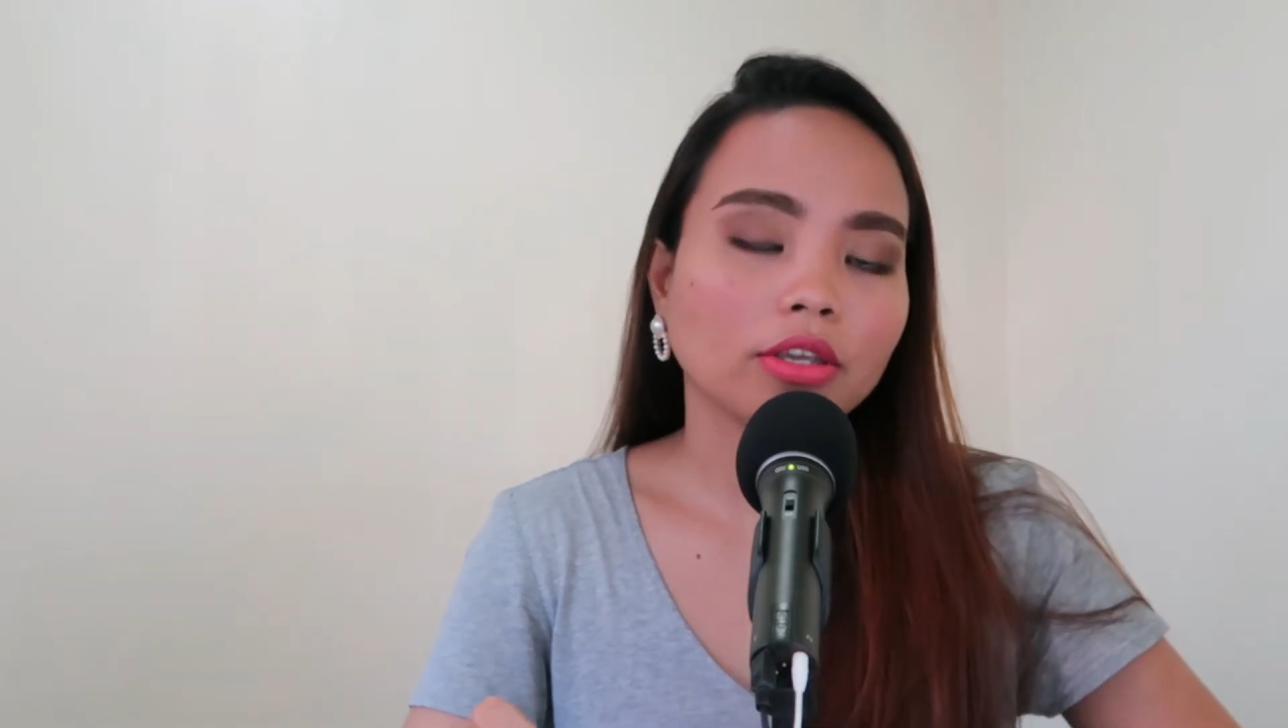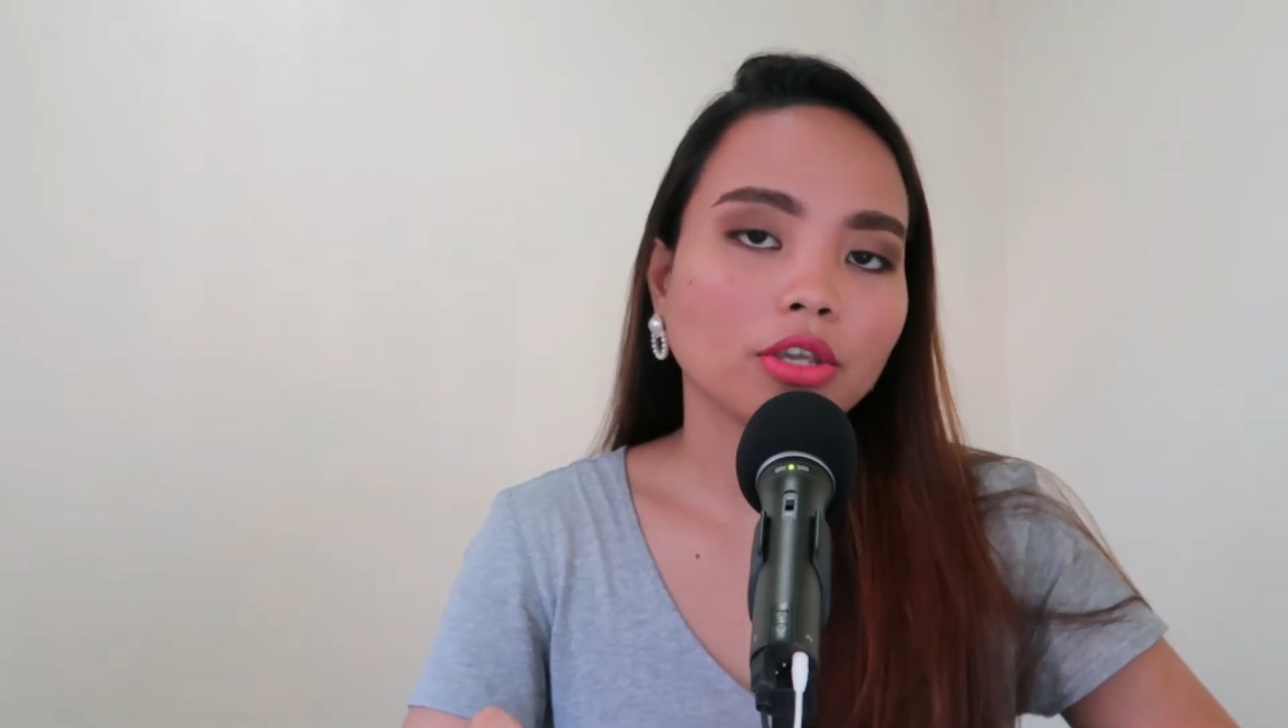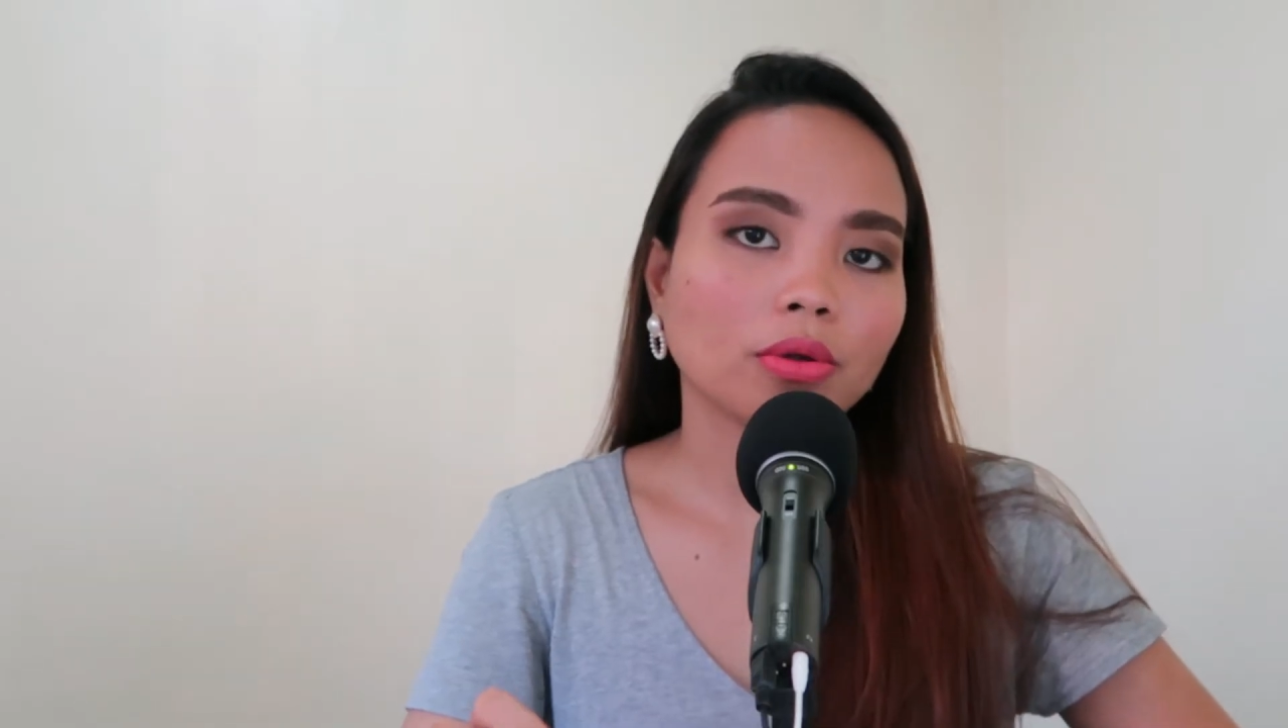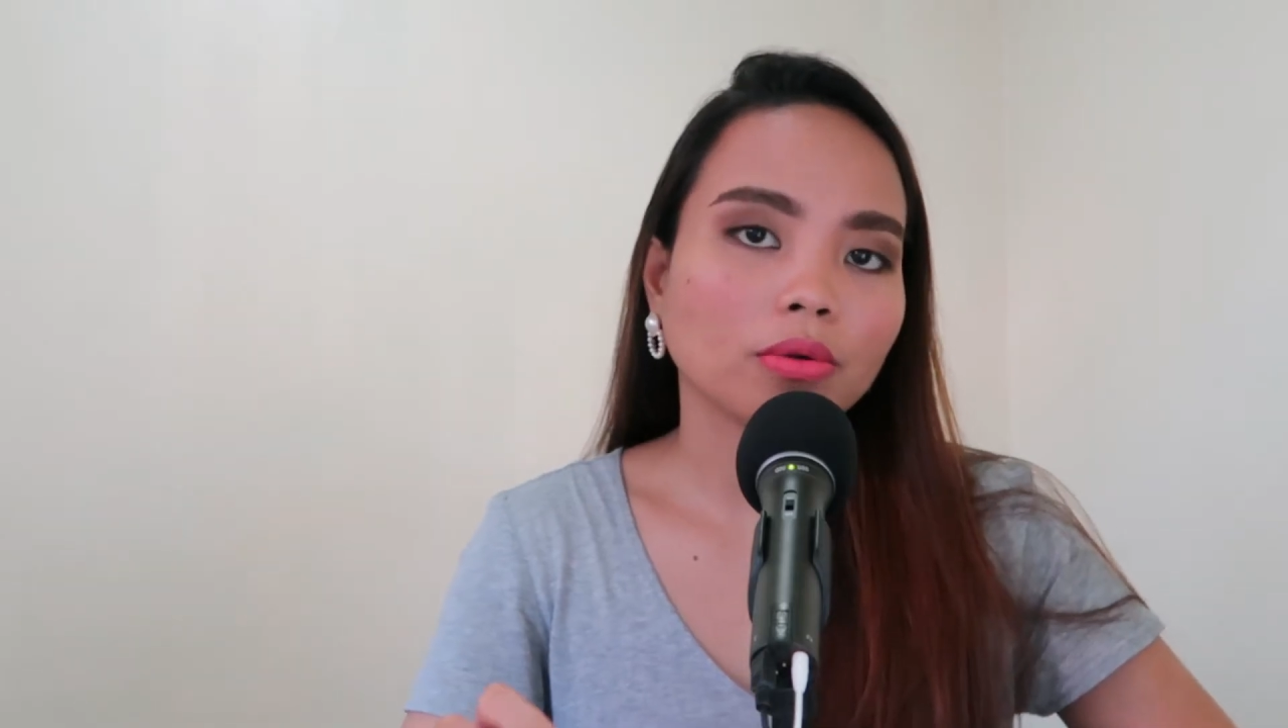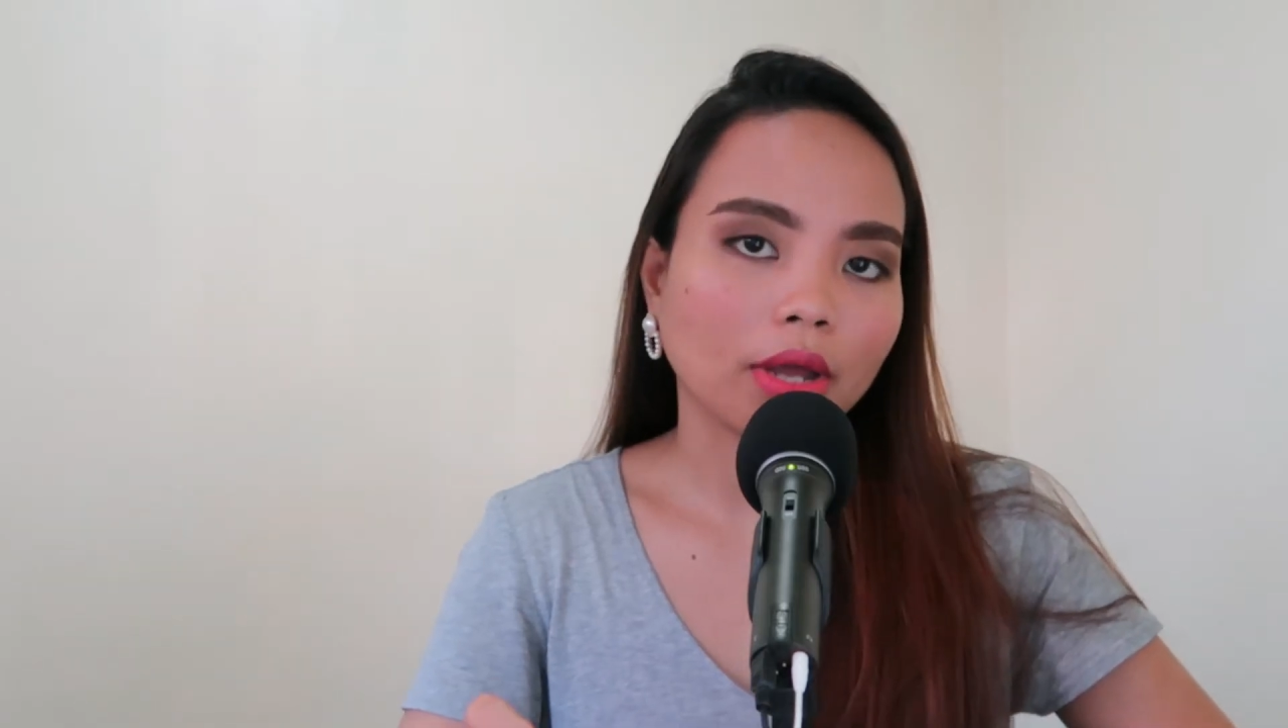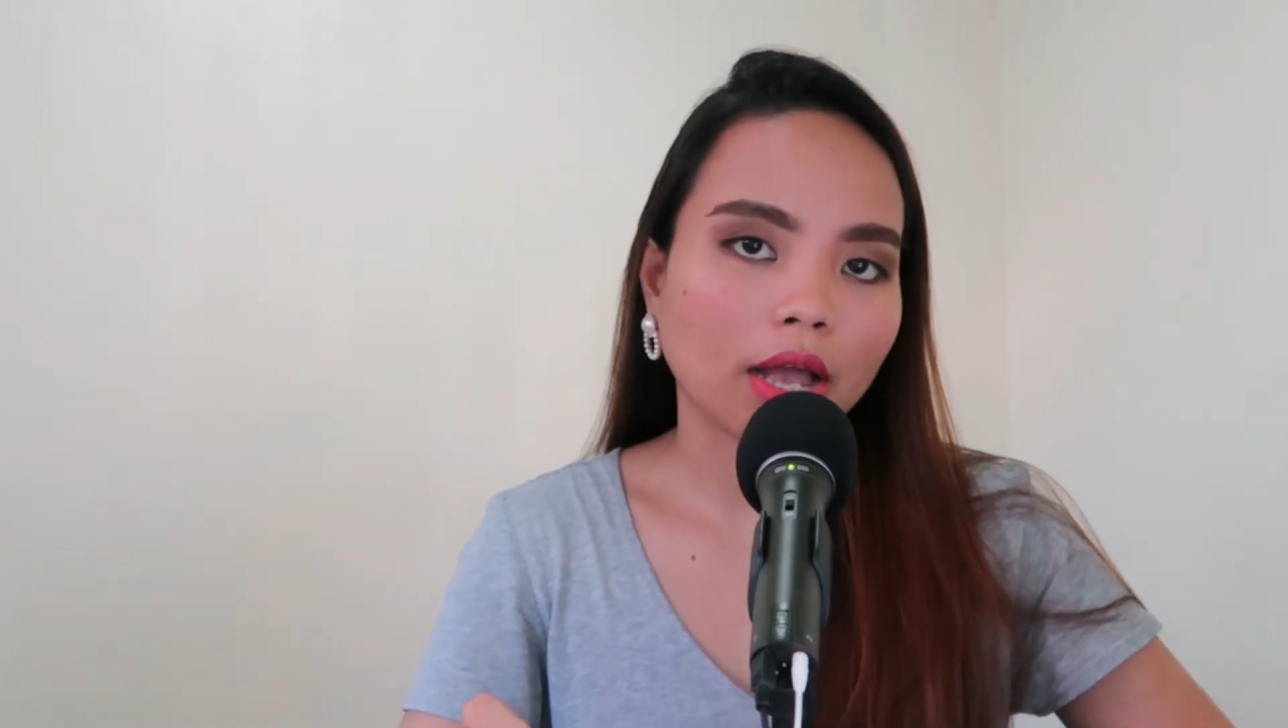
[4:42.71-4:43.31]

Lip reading: that you could